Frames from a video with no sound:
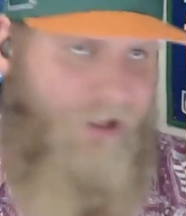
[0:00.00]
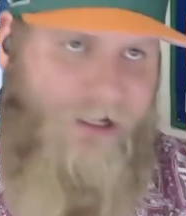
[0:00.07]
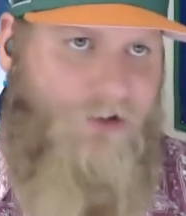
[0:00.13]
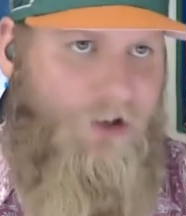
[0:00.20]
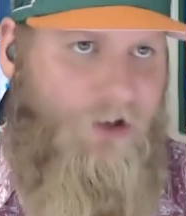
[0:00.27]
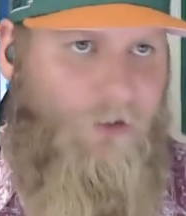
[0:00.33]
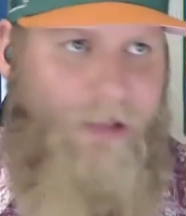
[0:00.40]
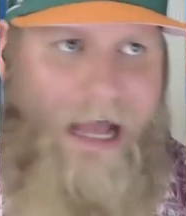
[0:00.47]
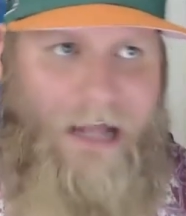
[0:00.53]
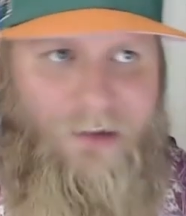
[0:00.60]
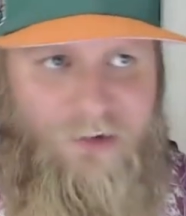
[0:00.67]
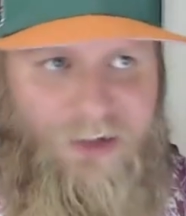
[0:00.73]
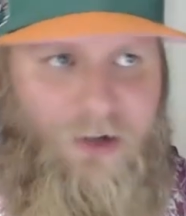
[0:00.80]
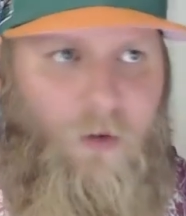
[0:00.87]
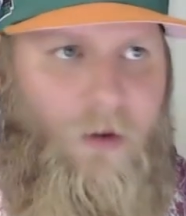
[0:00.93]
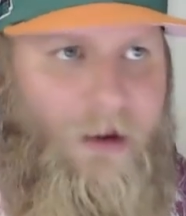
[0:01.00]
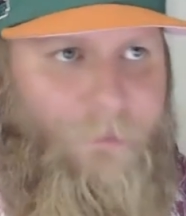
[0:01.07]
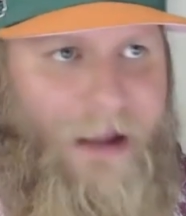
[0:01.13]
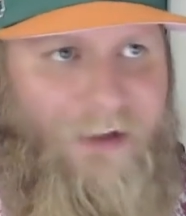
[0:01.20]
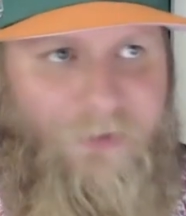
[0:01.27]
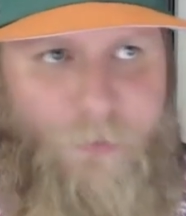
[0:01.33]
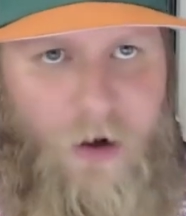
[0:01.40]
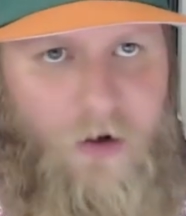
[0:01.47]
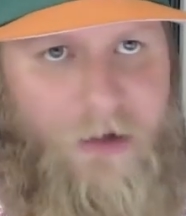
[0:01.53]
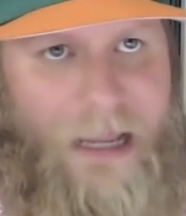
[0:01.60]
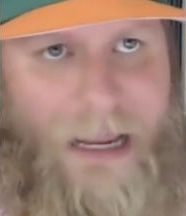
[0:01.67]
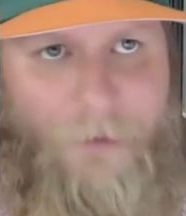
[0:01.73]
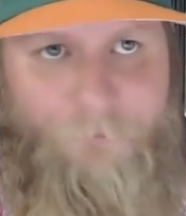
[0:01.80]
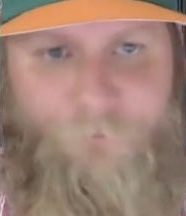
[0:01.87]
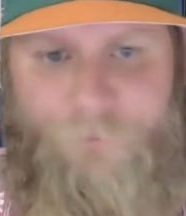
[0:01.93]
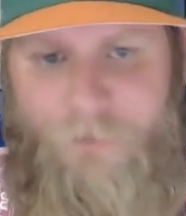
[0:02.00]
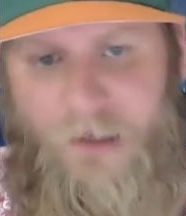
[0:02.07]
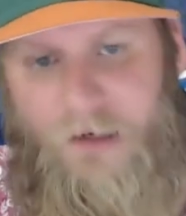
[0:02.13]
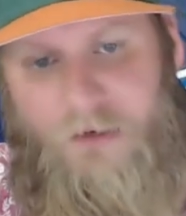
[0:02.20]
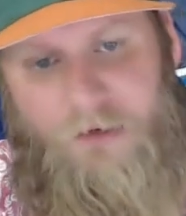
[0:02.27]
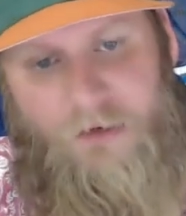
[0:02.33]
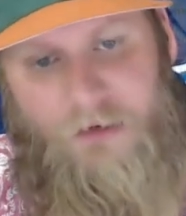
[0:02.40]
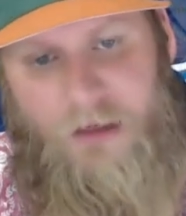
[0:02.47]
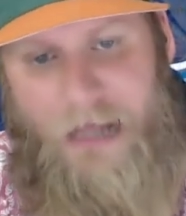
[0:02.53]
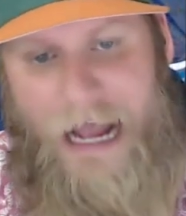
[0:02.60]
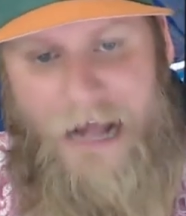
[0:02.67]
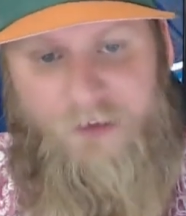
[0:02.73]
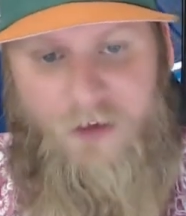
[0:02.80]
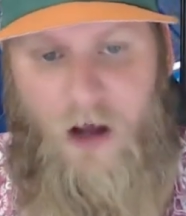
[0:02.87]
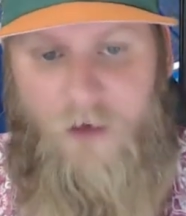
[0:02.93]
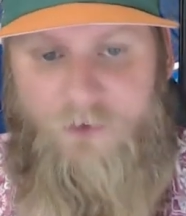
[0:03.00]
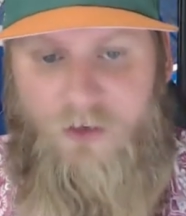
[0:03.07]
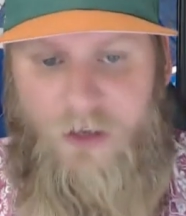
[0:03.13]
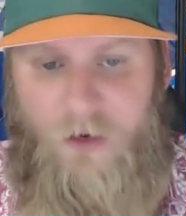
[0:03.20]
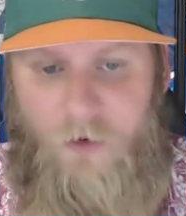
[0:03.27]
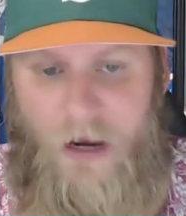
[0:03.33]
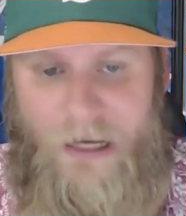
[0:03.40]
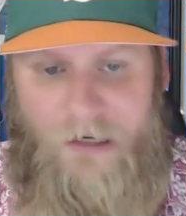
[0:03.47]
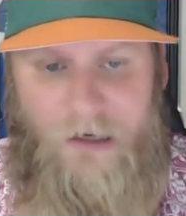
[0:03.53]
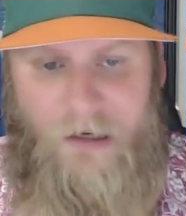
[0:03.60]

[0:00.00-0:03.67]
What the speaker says: can do that and still win a baseball game, hats off to you, right?